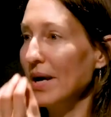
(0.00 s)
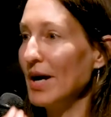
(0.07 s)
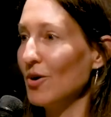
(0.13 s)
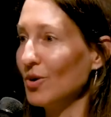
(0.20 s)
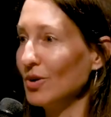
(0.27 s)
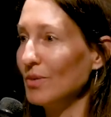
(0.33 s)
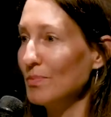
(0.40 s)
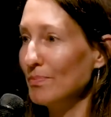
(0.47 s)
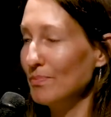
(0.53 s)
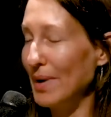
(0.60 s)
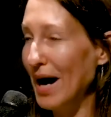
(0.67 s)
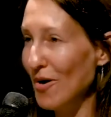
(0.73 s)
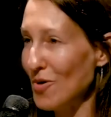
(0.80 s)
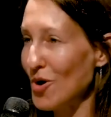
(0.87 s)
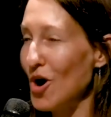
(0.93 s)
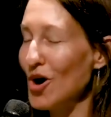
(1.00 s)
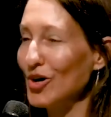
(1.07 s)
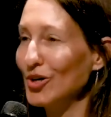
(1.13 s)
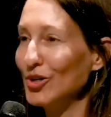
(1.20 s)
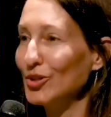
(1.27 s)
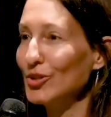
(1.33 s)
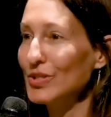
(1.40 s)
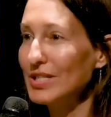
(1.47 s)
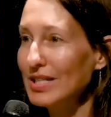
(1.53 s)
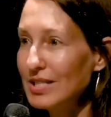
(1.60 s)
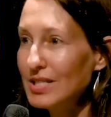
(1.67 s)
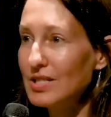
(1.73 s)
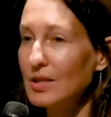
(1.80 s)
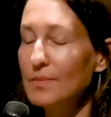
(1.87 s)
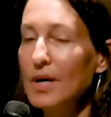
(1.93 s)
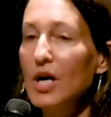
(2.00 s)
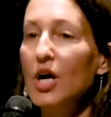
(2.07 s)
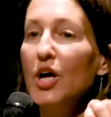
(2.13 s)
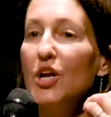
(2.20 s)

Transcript: powerarchical system